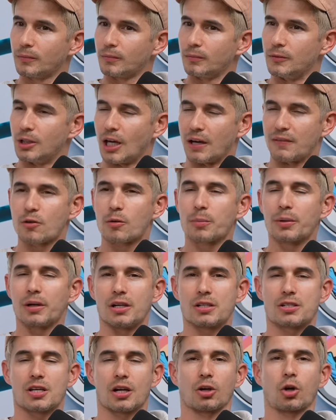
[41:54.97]
Yeah, I've never been
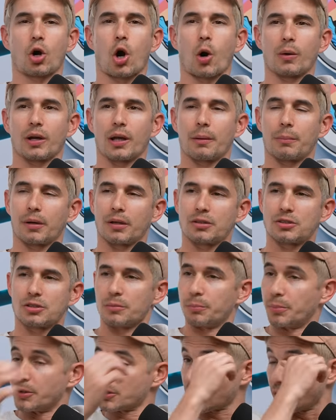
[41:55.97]
inside a car when that bitch,
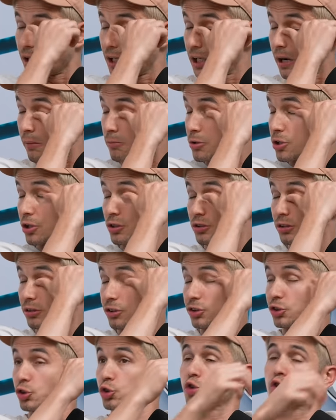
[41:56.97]
bitch got hit. I'm sure
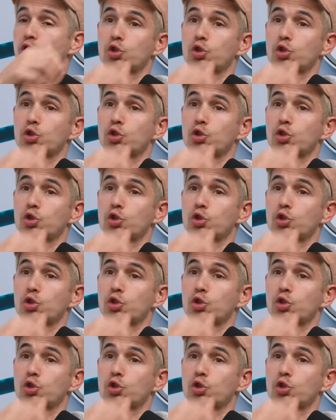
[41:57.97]
it's